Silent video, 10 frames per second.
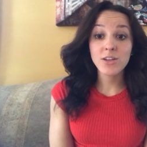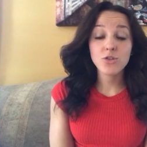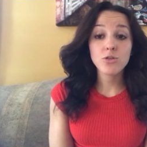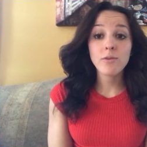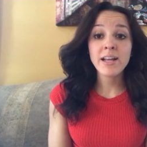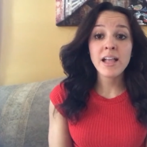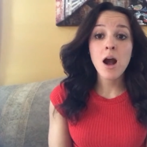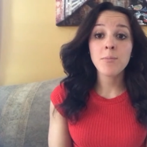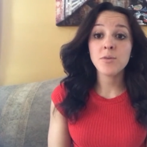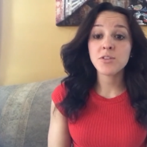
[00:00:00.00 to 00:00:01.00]
So right
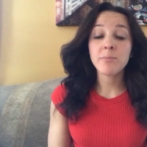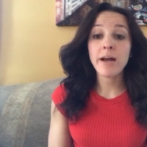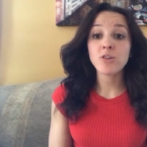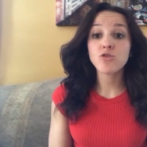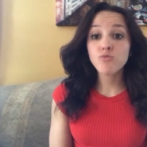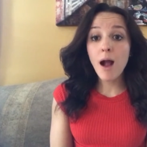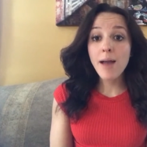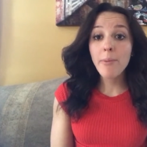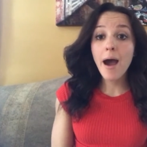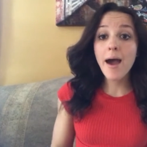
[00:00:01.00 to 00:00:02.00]
now I'm using my
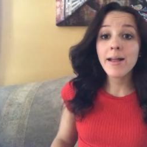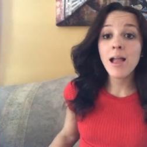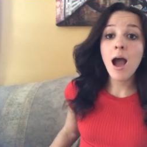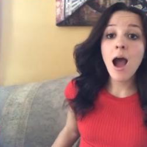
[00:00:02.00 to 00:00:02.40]
tripod.